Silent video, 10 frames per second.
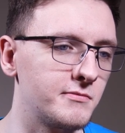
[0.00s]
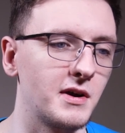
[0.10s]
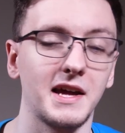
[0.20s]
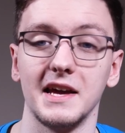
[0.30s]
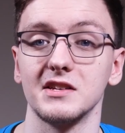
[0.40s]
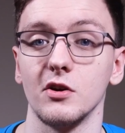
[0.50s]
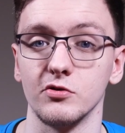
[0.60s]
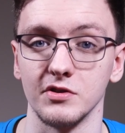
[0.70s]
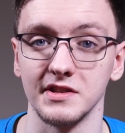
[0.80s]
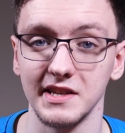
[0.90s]
in my case
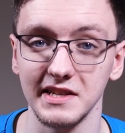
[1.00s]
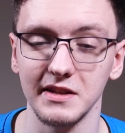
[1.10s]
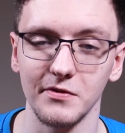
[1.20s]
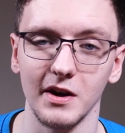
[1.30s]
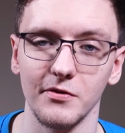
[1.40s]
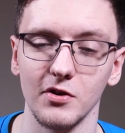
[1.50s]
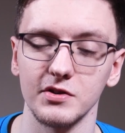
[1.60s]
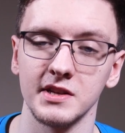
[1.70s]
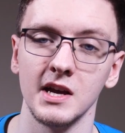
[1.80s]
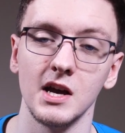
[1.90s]

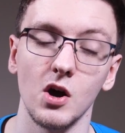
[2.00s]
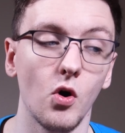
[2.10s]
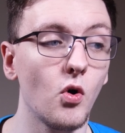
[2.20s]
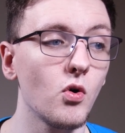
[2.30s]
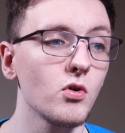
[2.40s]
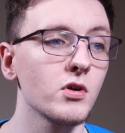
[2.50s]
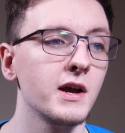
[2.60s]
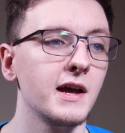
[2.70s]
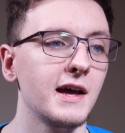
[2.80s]
165Hz, or